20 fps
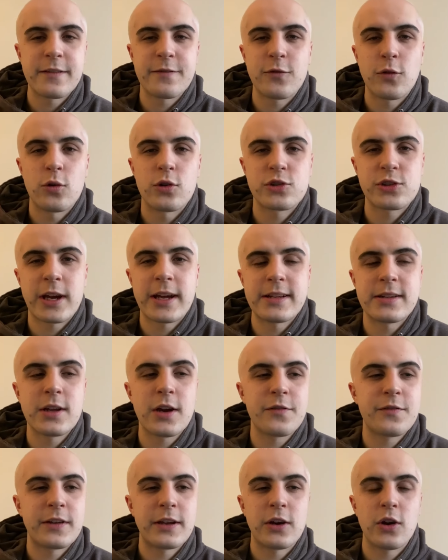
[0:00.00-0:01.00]
for Shane
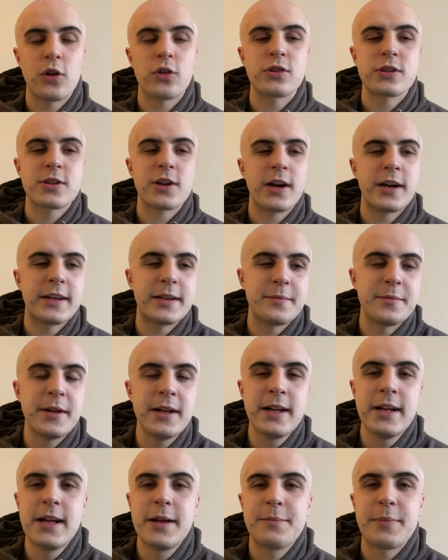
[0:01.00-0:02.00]
Duffy. Alongside him,
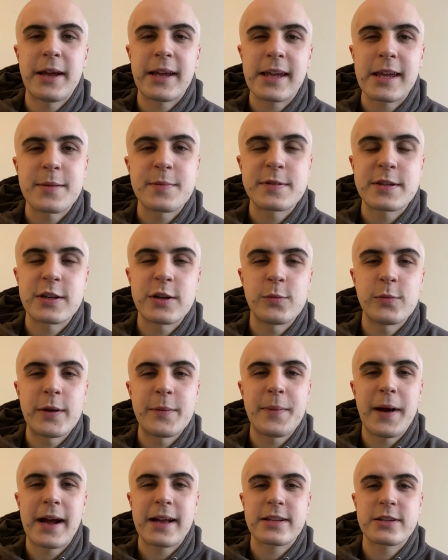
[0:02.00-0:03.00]
Ben Gibson, and we're
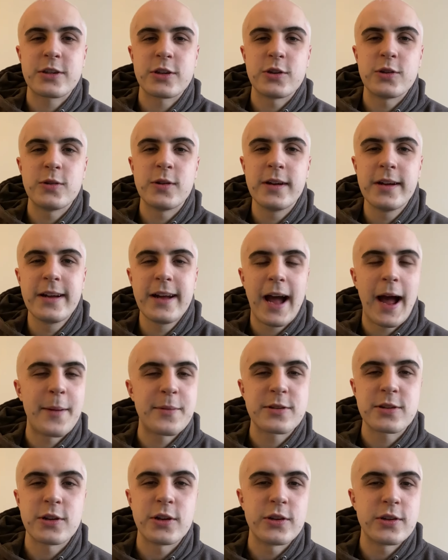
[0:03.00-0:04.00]
back to
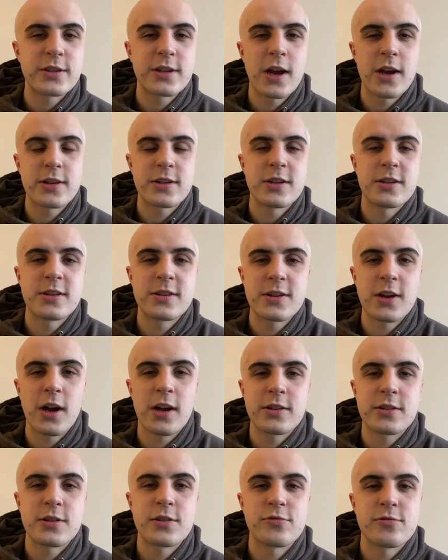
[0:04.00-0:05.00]
absolute certain
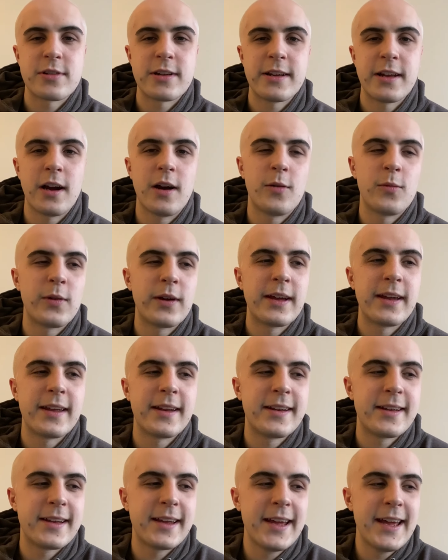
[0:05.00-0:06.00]
starters really, aren't we?
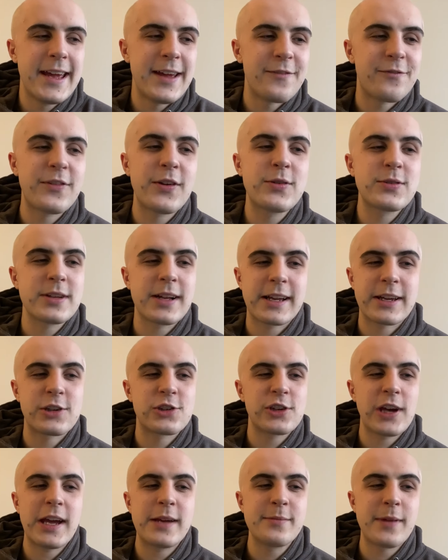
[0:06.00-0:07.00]
And it feels like a
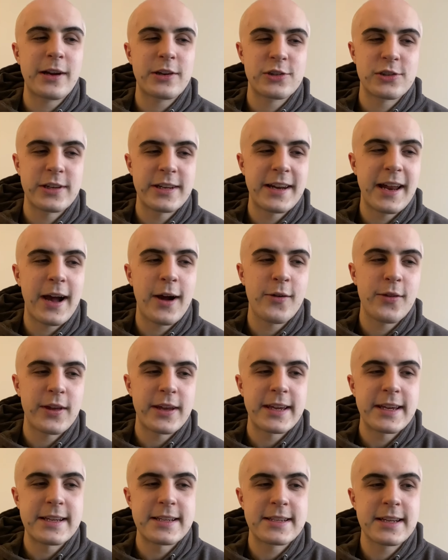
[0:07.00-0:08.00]
shame actually now that
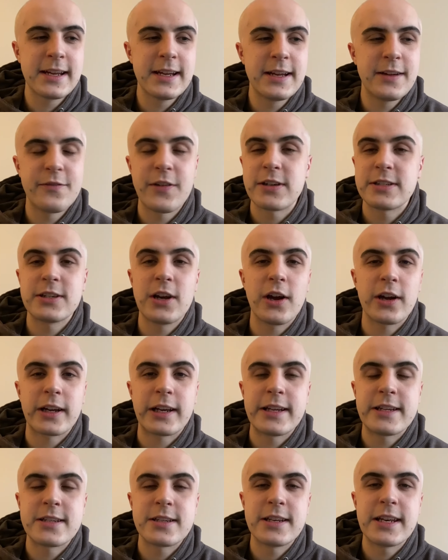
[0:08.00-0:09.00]
he's very
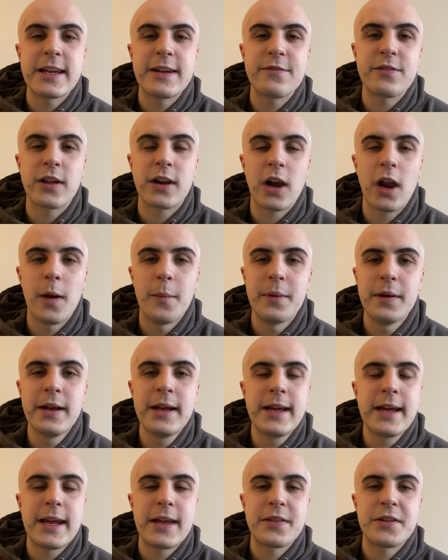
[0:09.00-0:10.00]
likely to leave the club
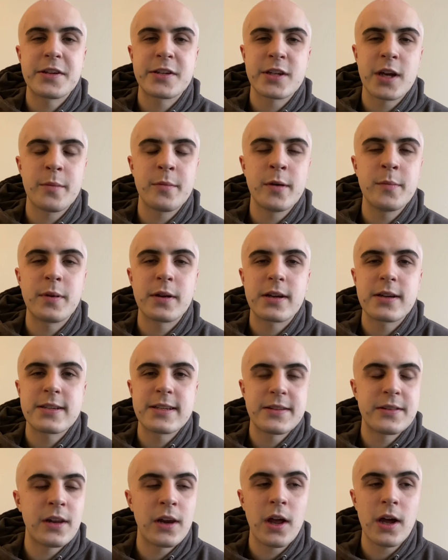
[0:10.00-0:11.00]
in the summer, because
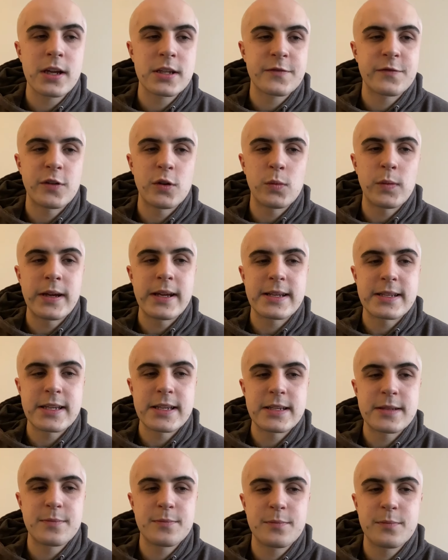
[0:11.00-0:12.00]
in the last few weeks
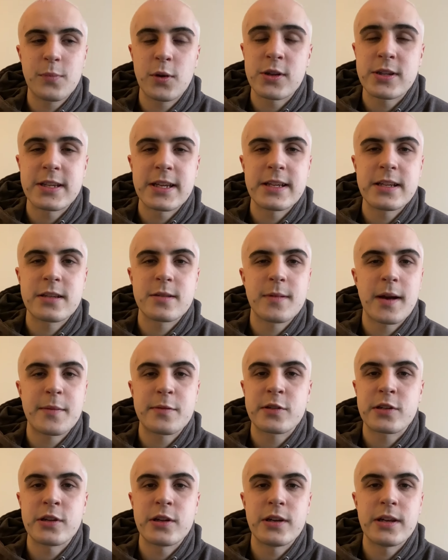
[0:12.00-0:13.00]
he's put in some
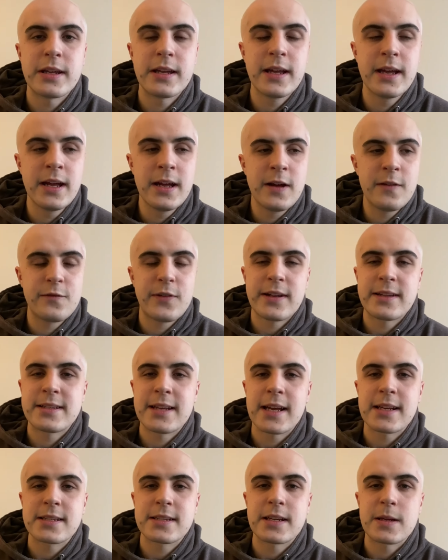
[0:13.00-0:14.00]
absolutely
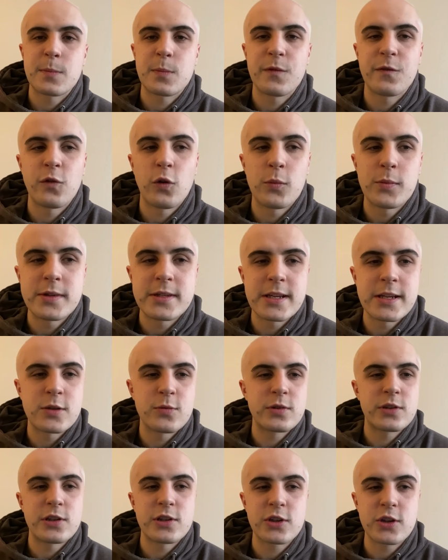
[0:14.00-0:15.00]
fantastic performances,
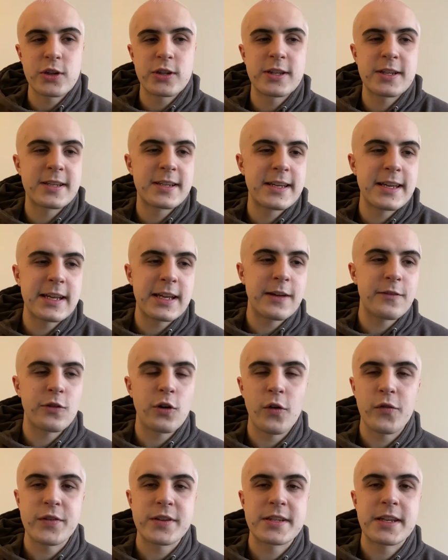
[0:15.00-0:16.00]
which is good to see given
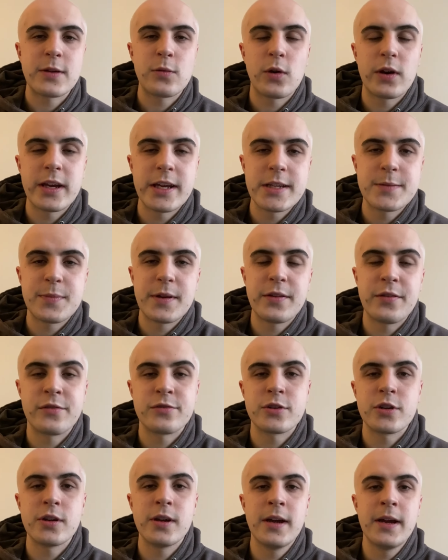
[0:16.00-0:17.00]
obviously what he's been
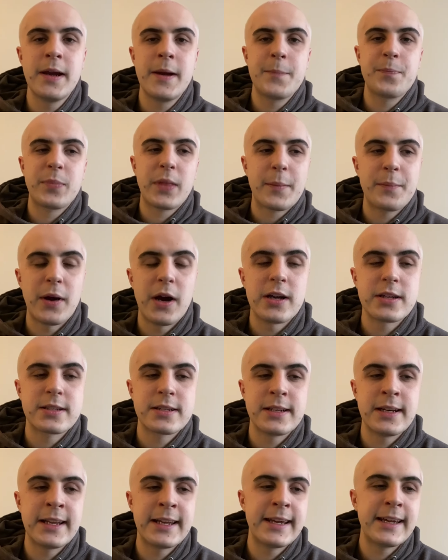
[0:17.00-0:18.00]
through
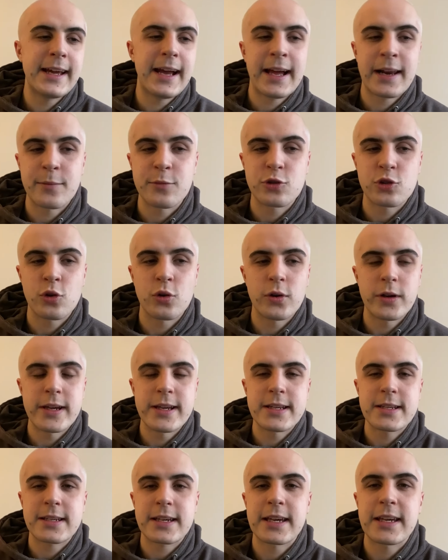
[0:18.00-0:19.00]
personally, and I'm sure
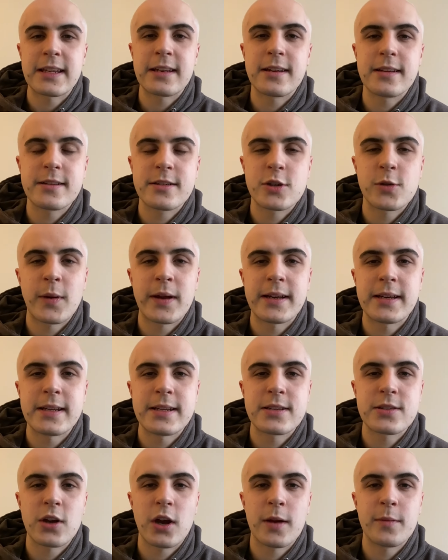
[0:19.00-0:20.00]
he's keen to end
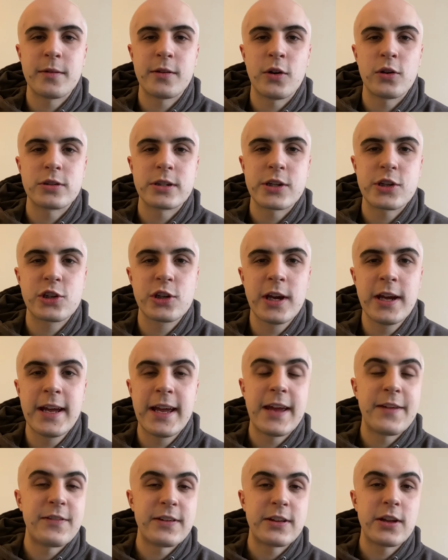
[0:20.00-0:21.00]
his time at Norwich
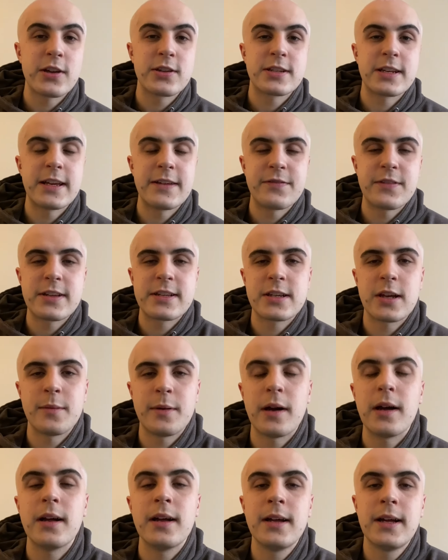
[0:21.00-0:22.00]
if he does leave this
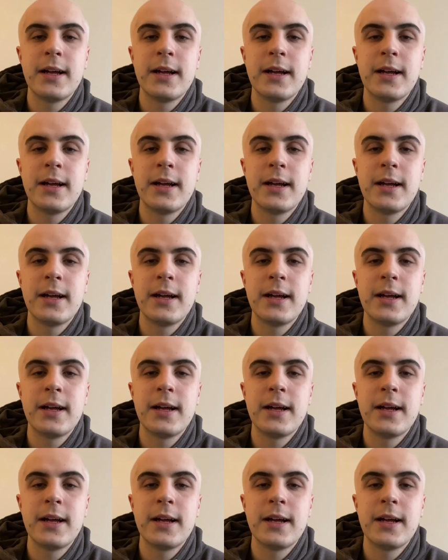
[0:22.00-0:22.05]
summer